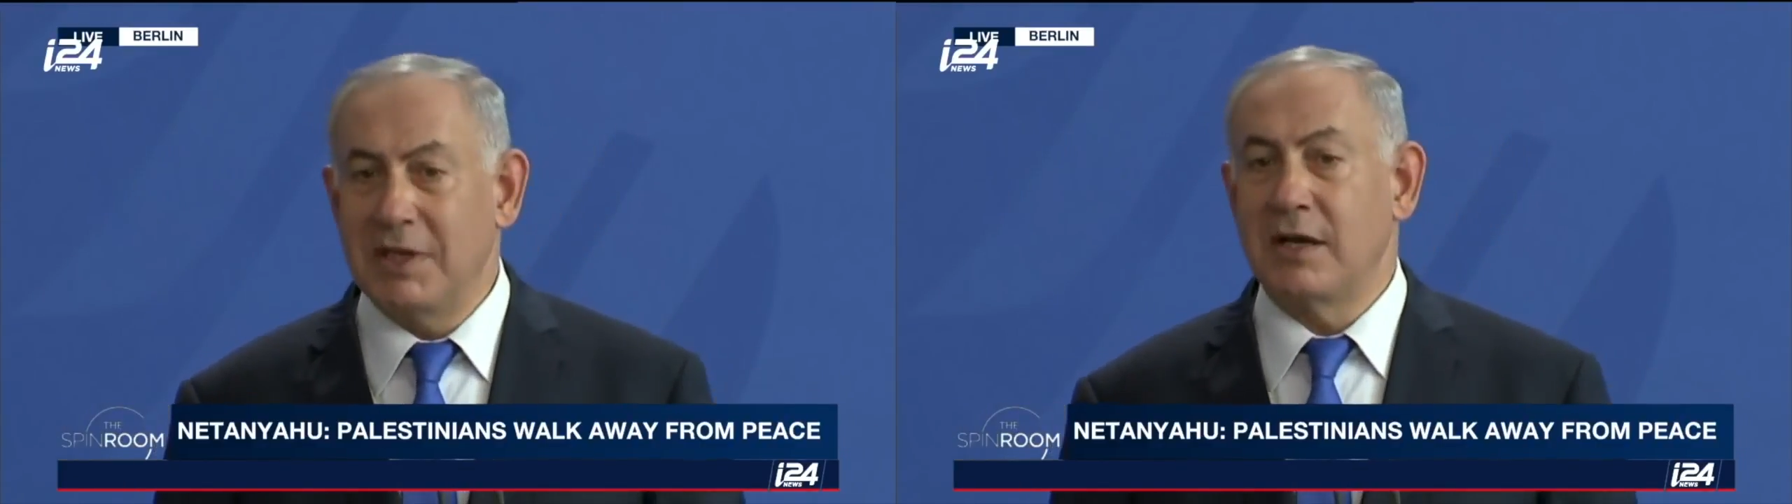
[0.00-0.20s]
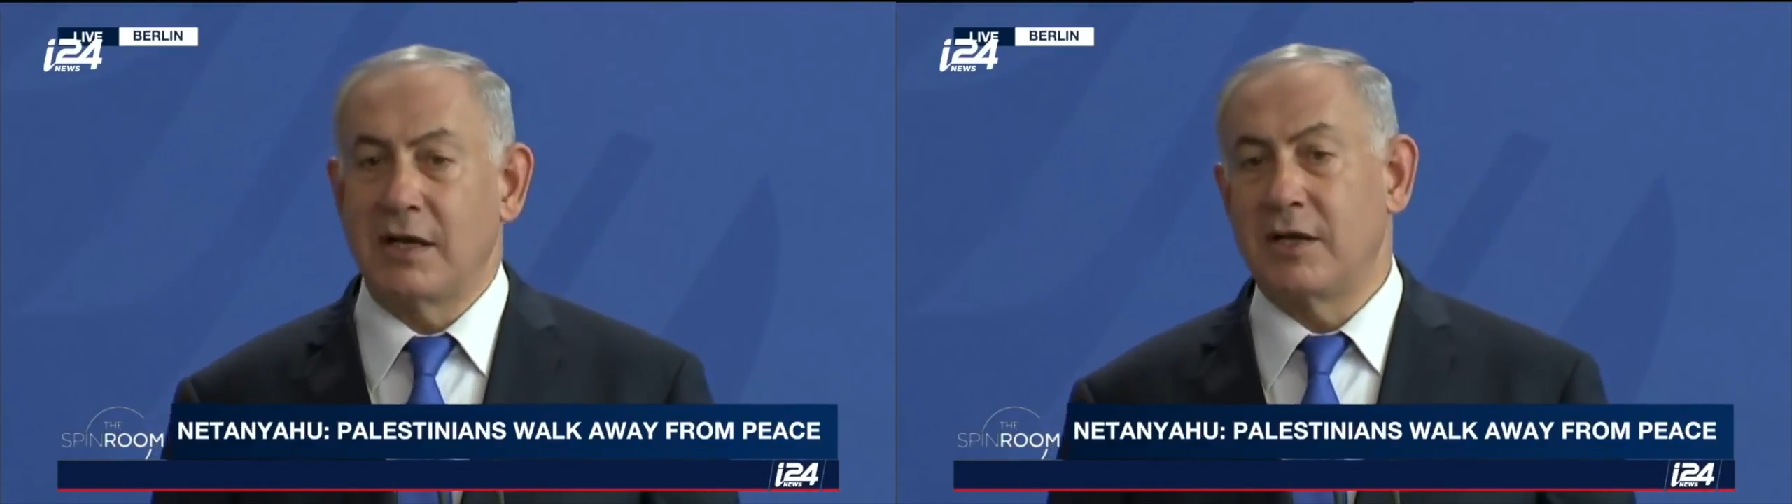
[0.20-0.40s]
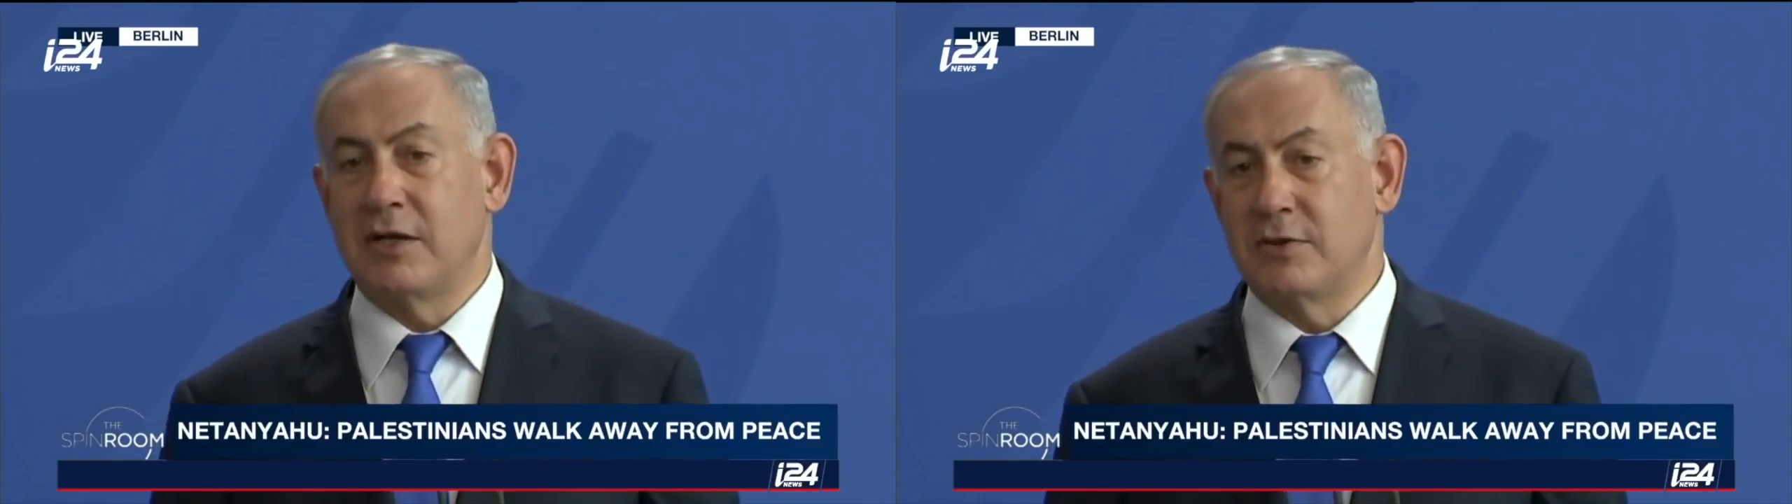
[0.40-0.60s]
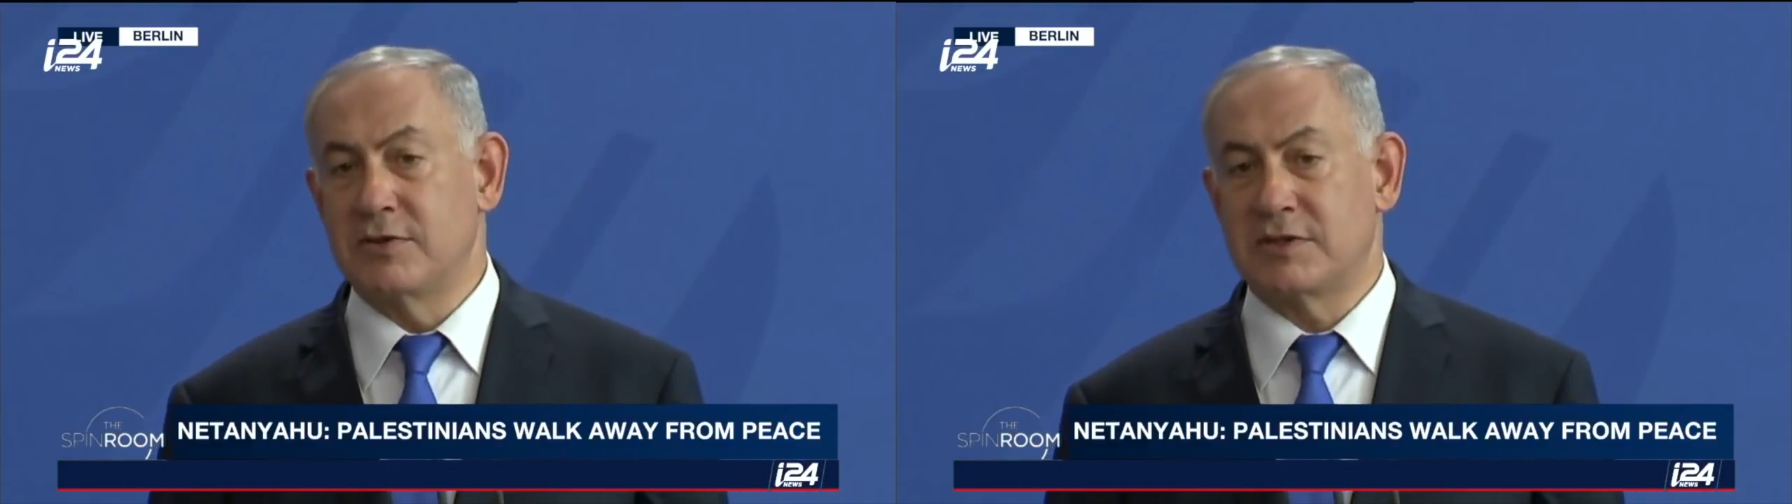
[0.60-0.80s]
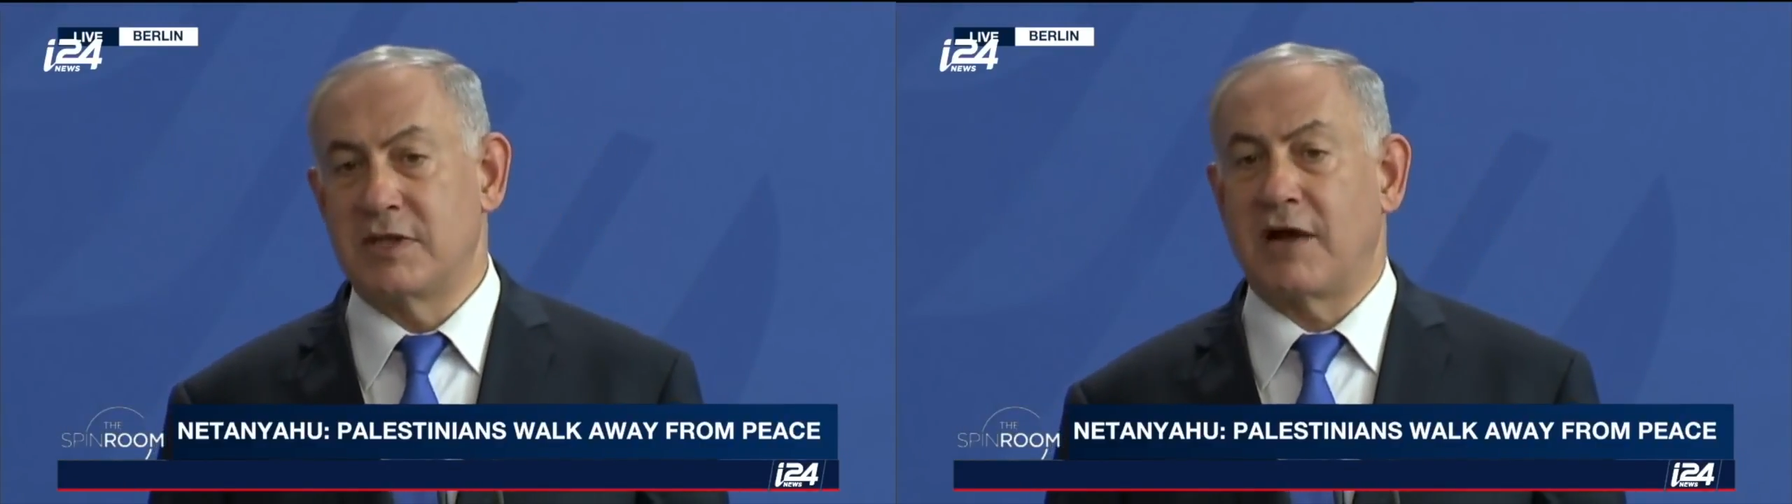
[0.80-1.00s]
immediately
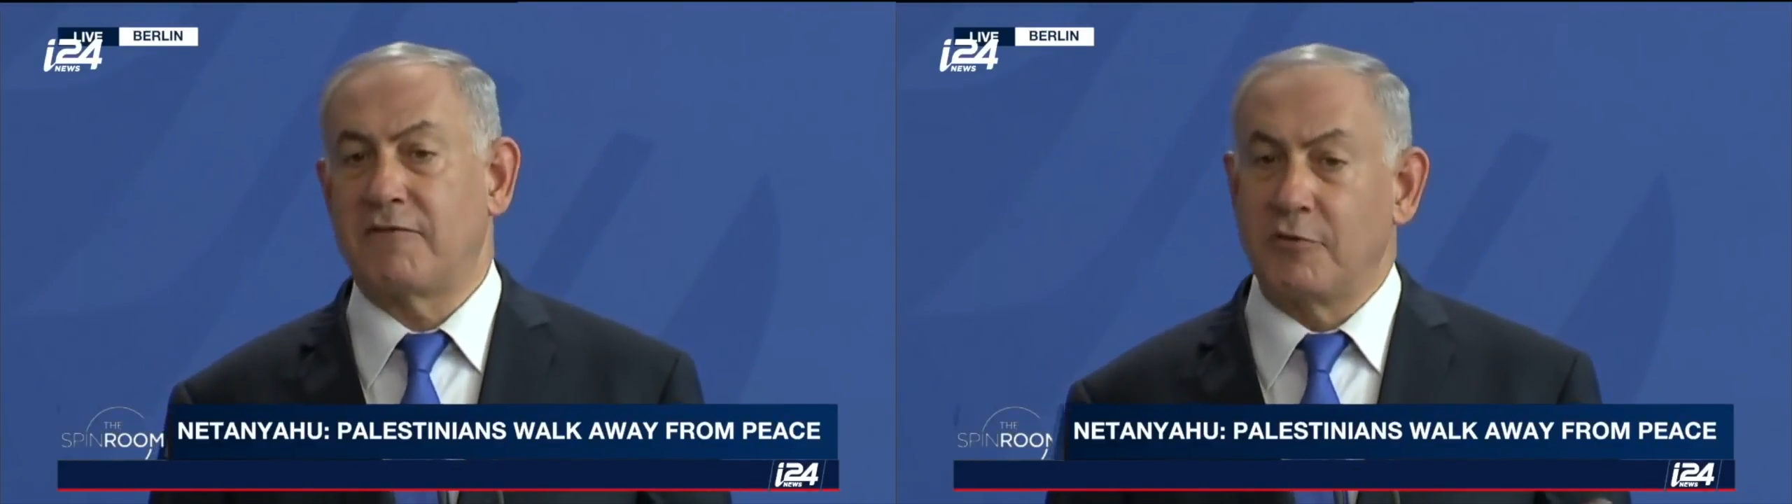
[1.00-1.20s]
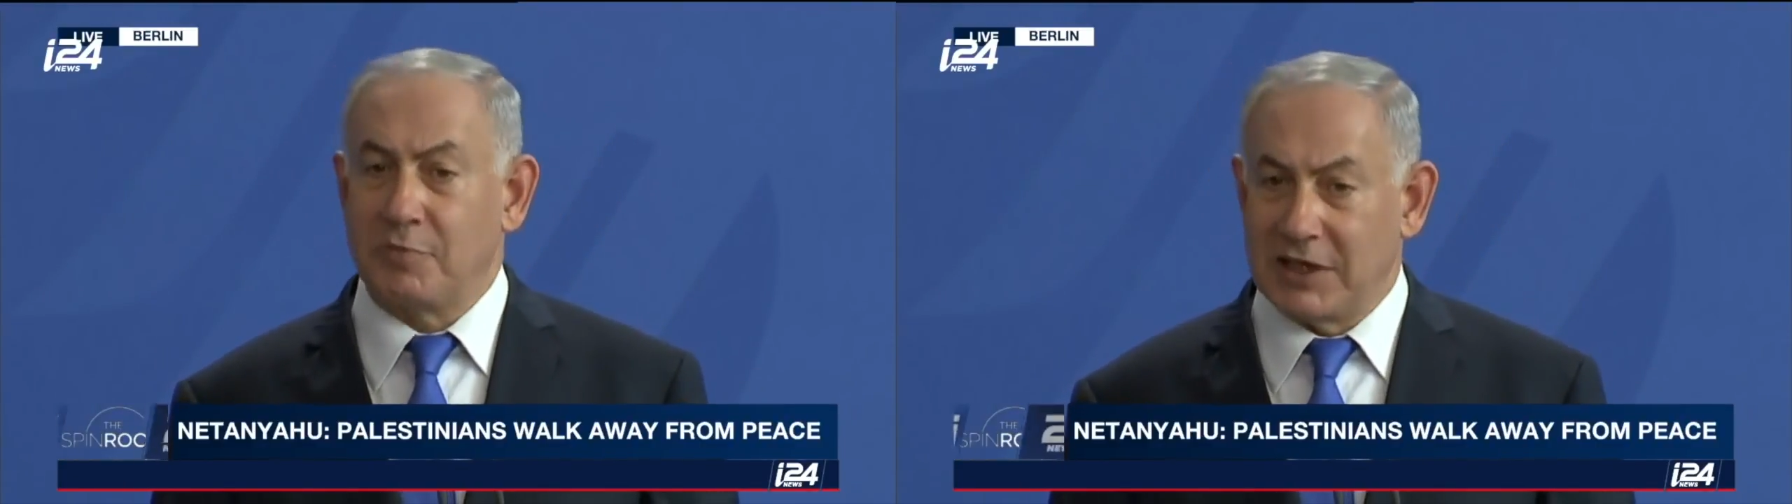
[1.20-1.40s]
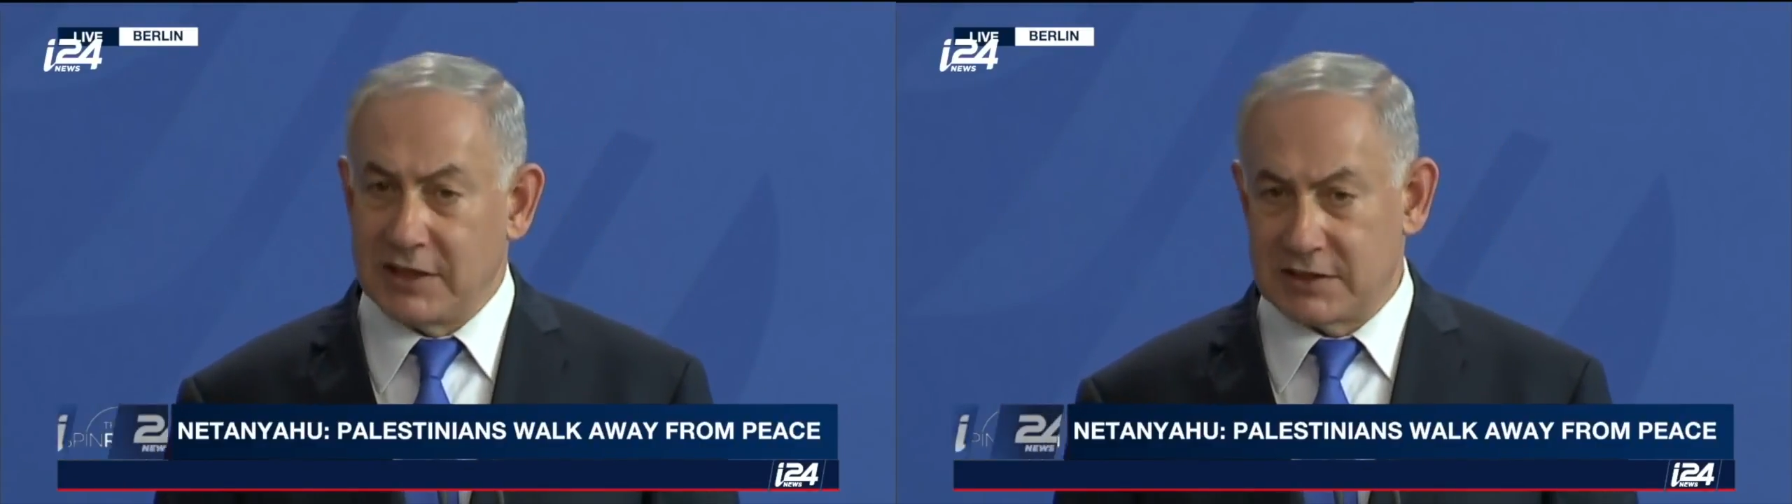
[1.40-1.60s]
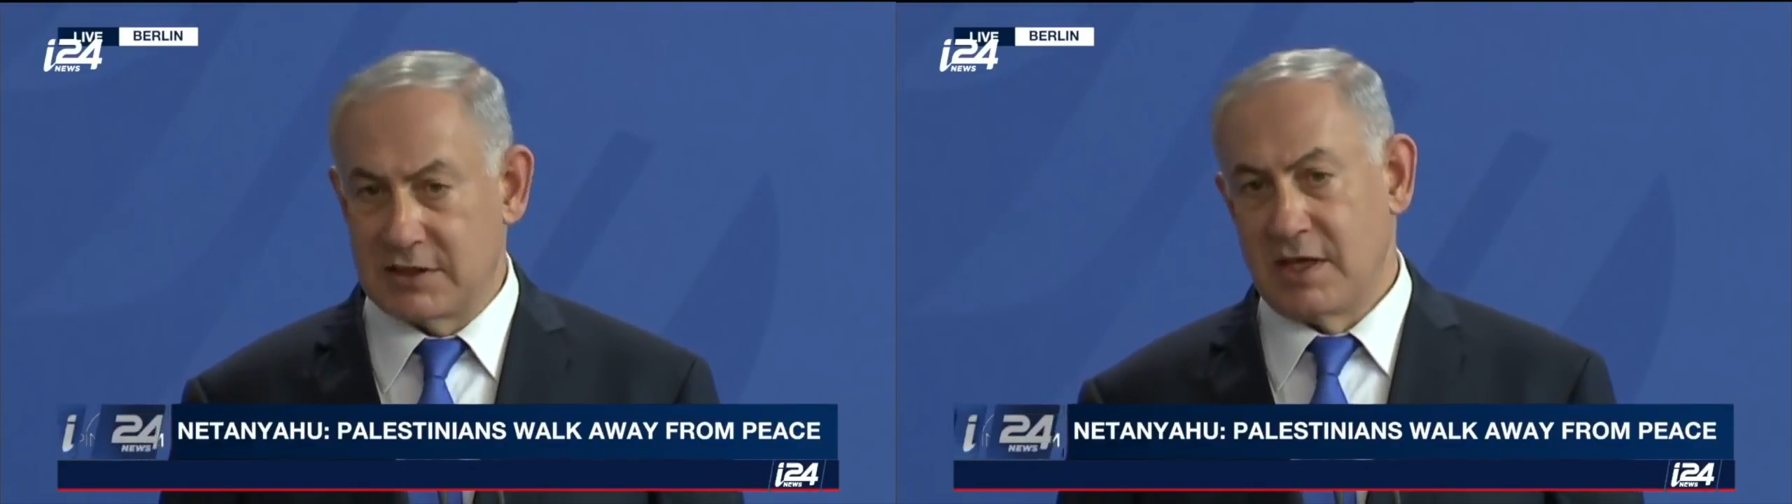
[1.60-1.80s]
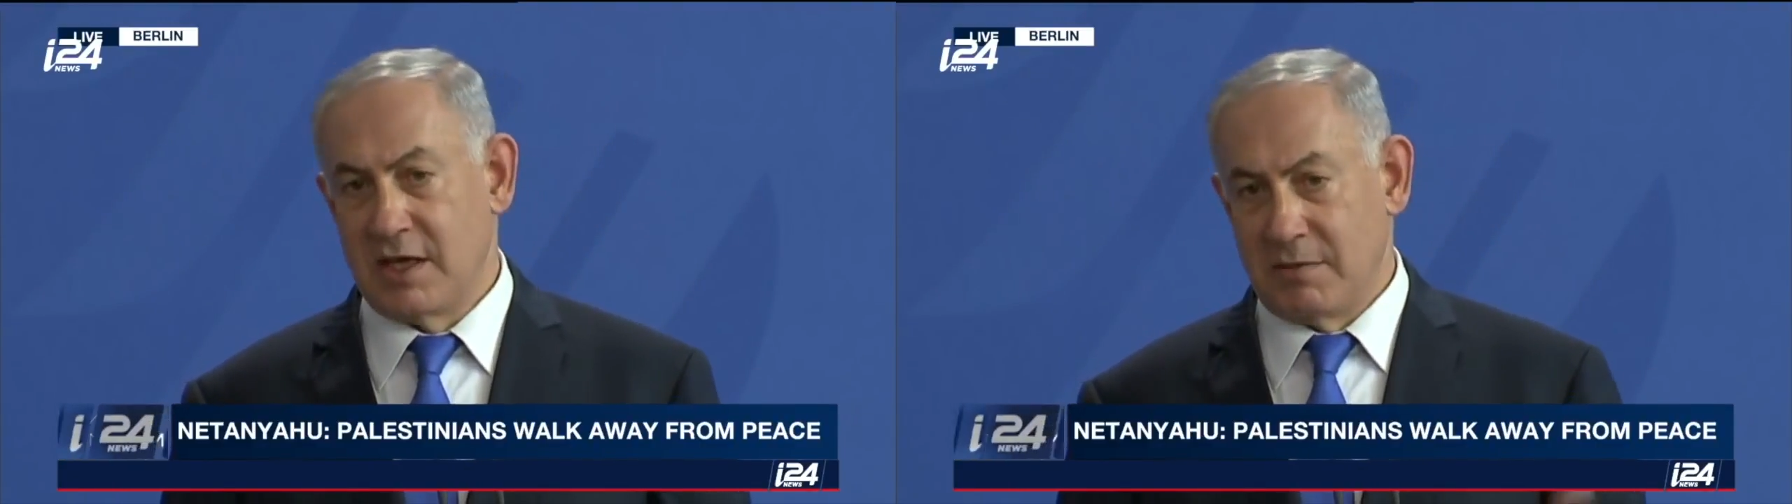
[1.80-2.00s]
used not for
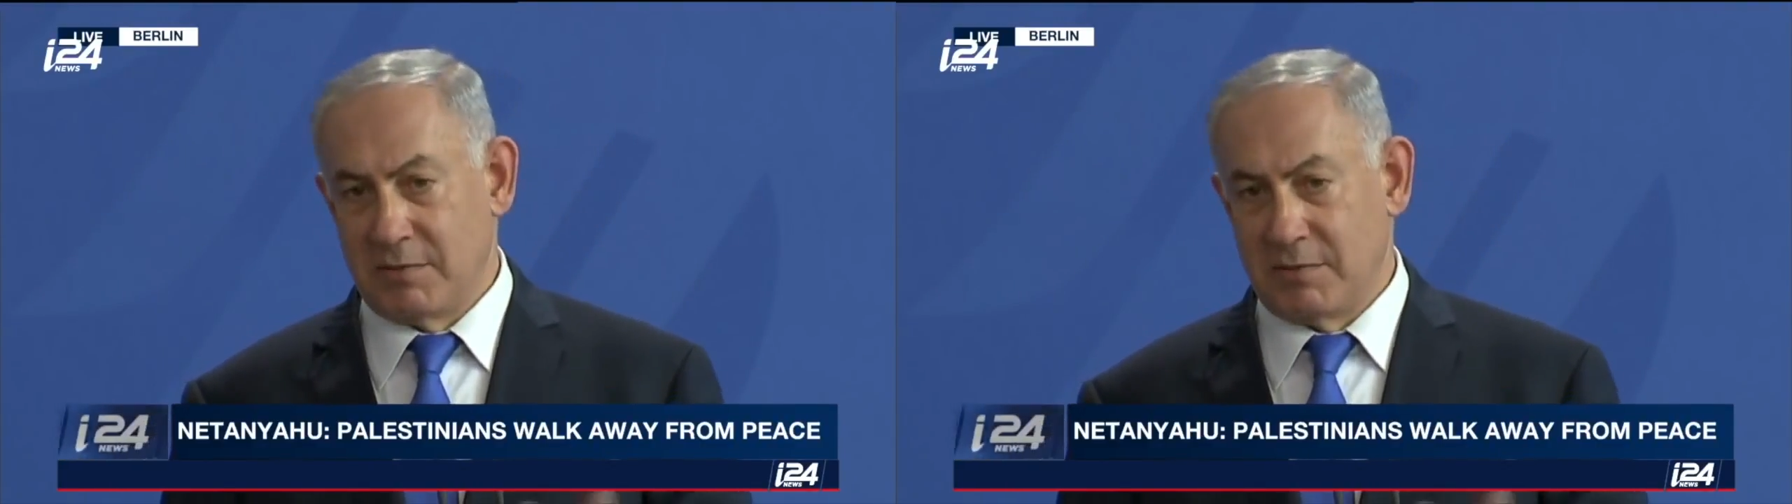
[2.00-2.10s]
peace,